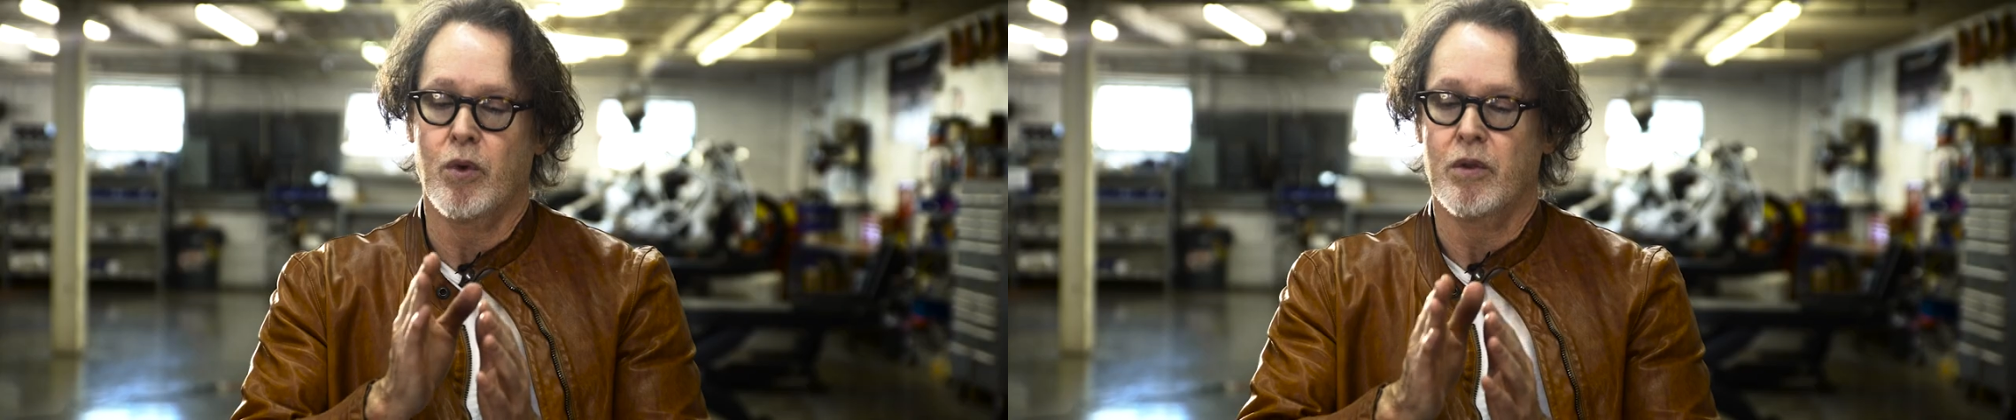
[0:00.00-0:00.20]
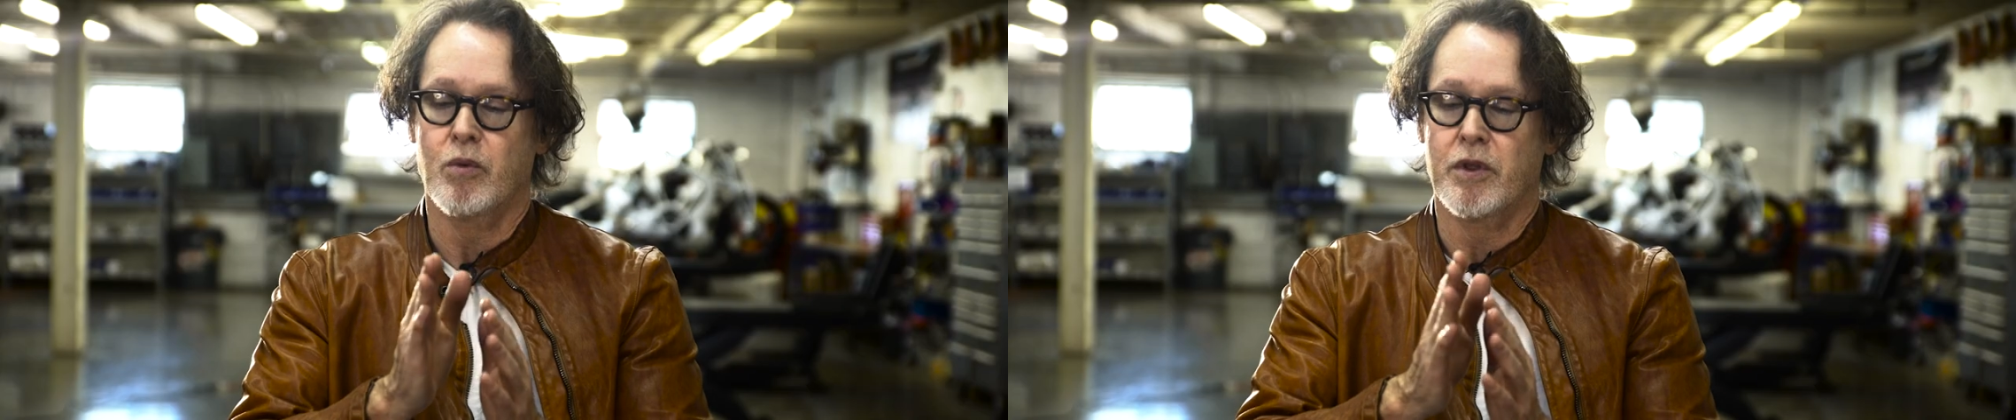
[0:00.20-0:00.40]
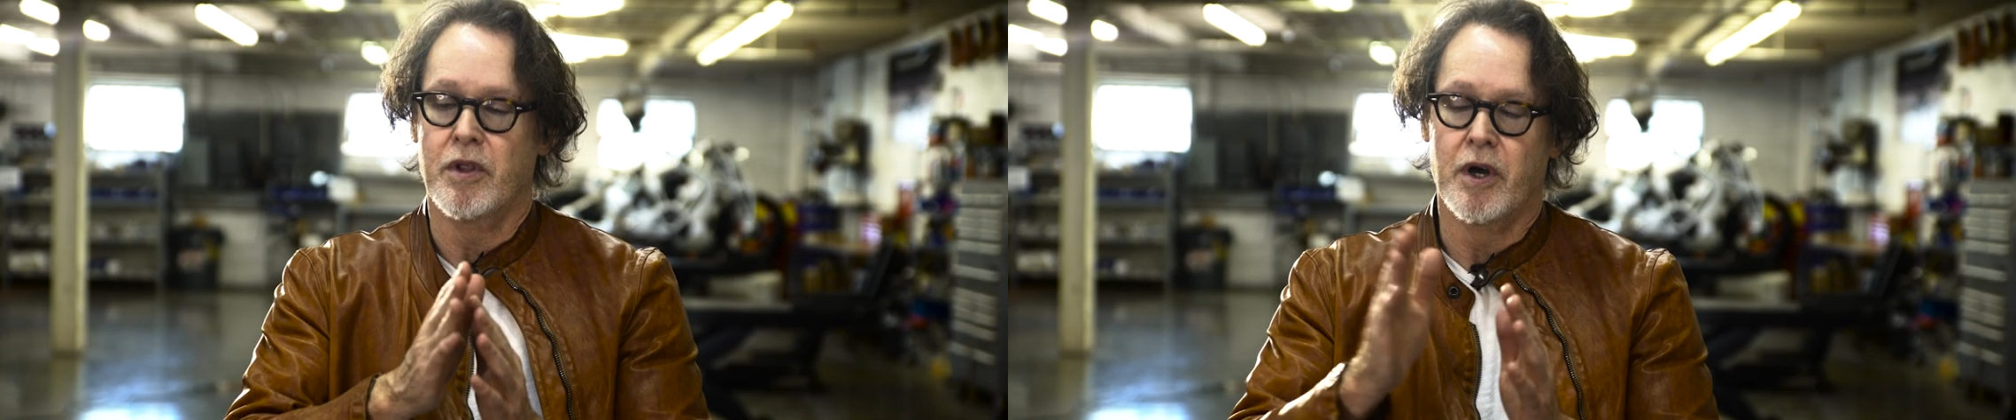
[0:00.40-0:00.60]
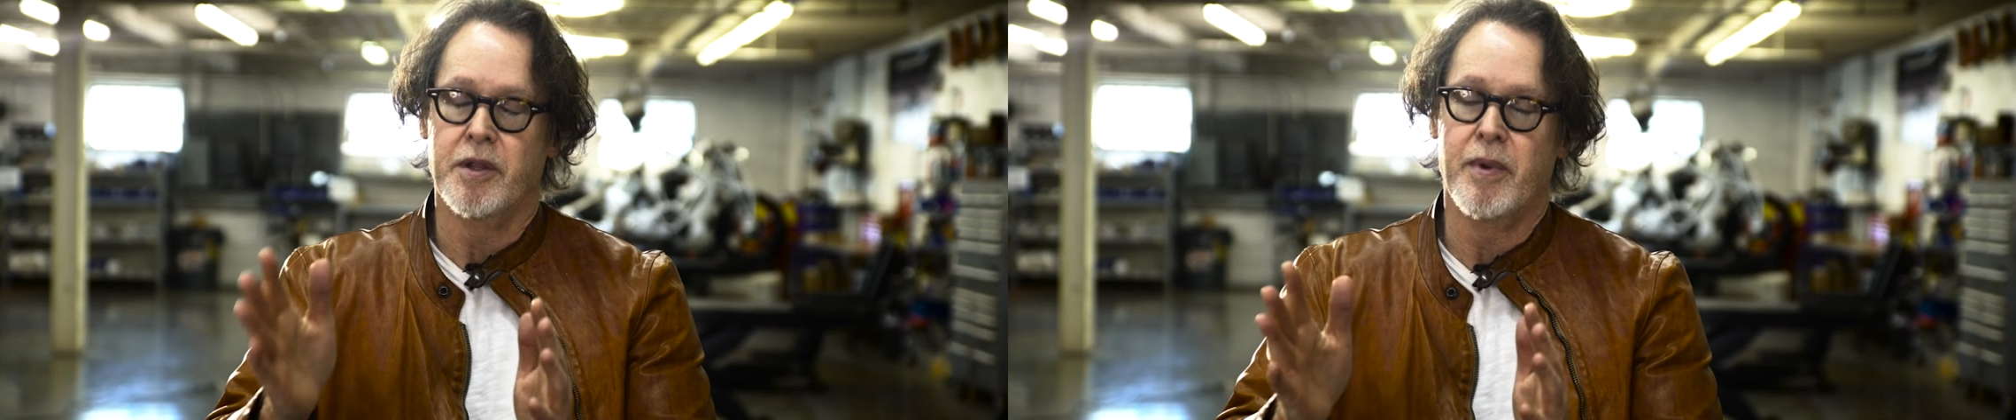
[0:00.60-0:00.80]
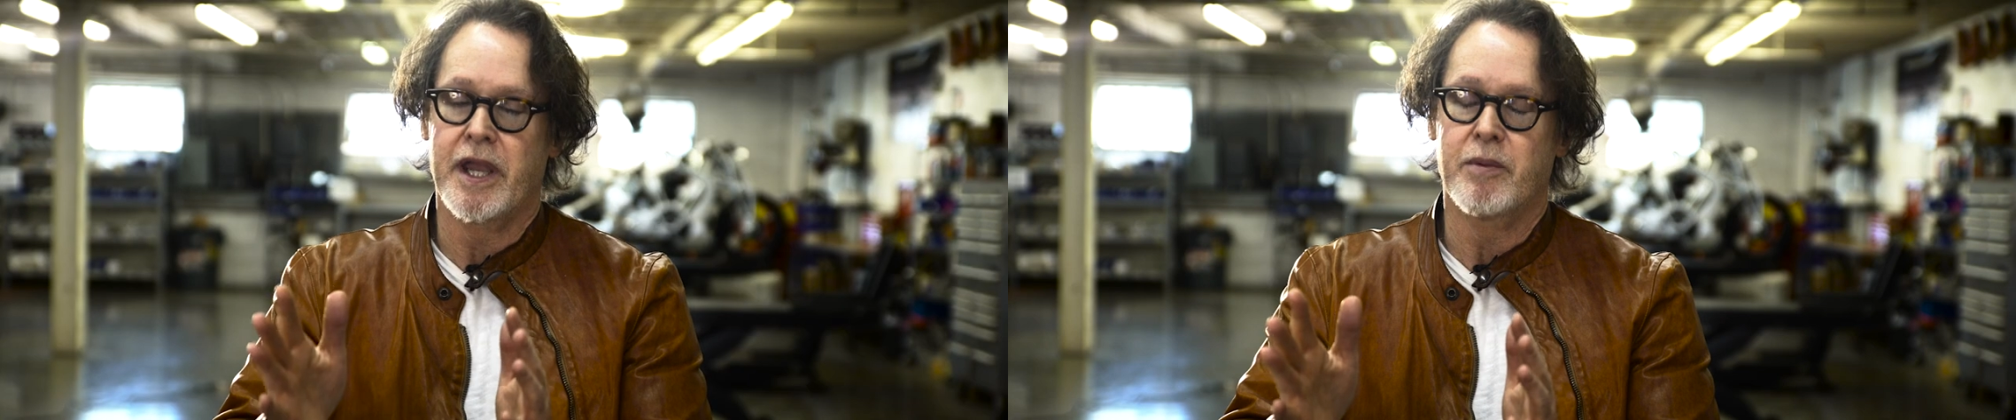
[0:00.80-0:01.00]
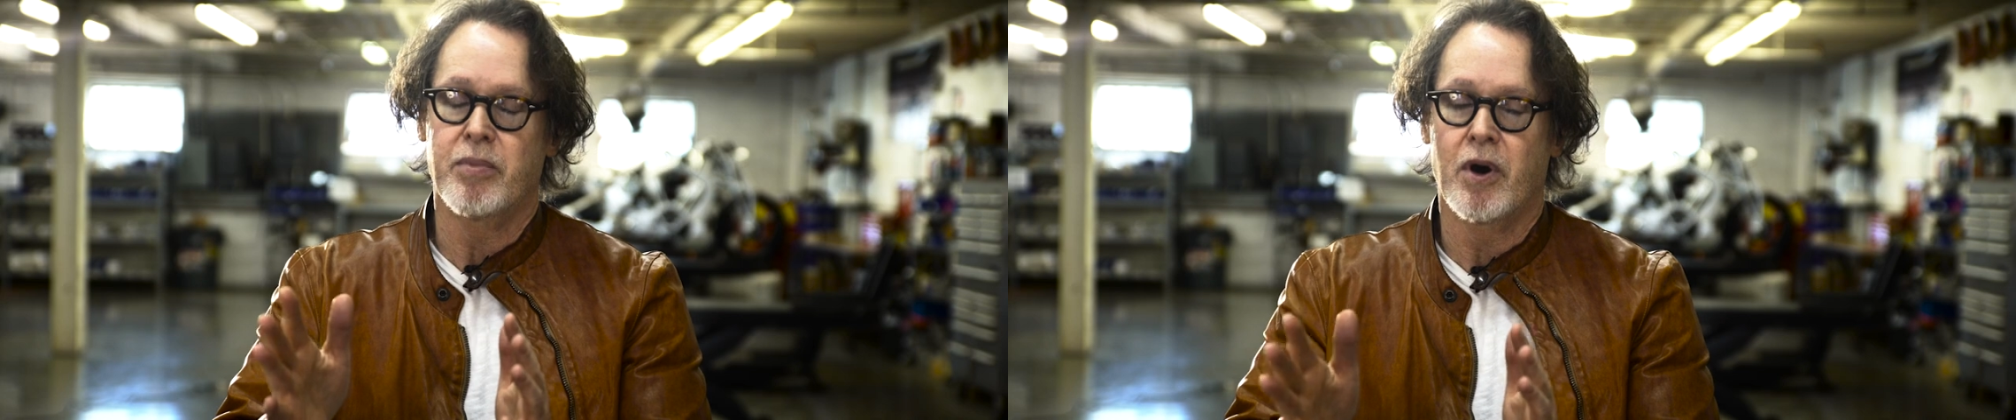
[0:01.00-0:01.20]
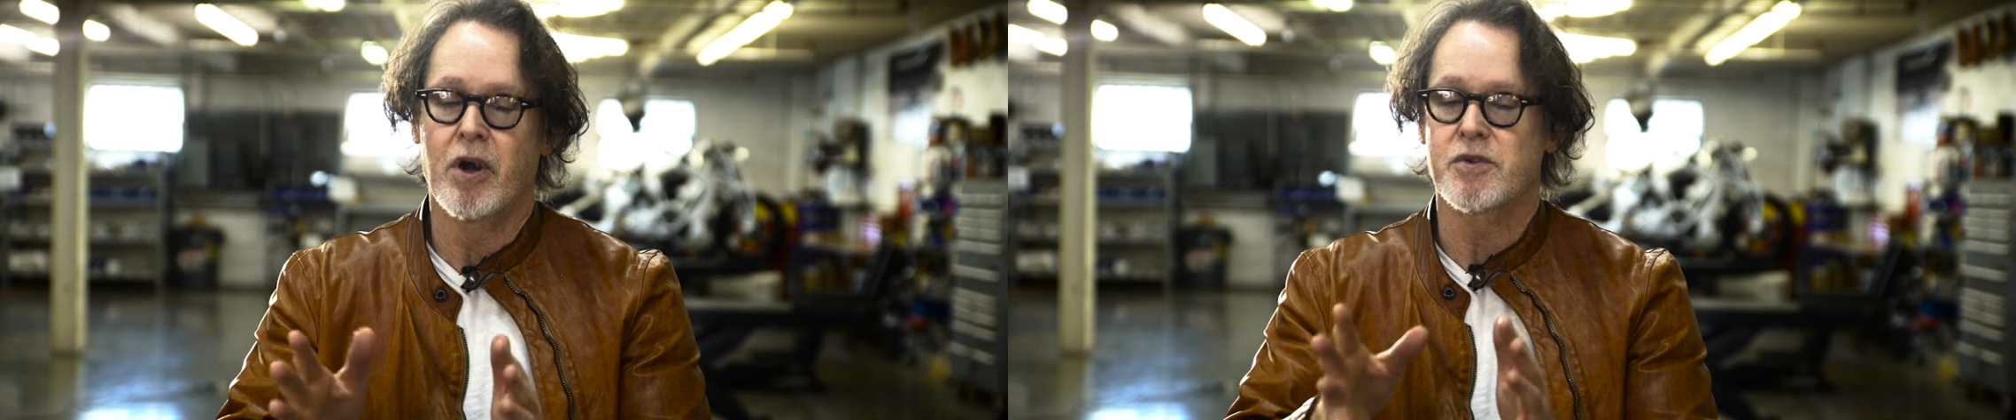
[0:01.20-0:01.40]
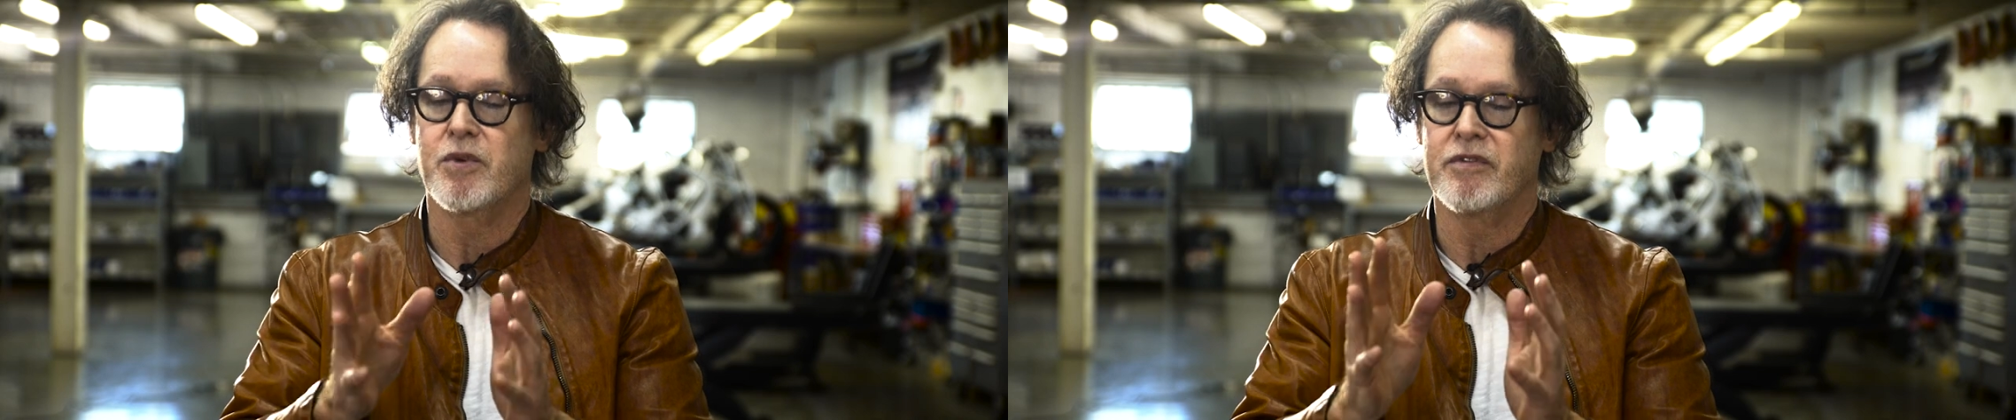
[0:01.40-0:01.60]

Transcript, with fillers: With on-demand parts,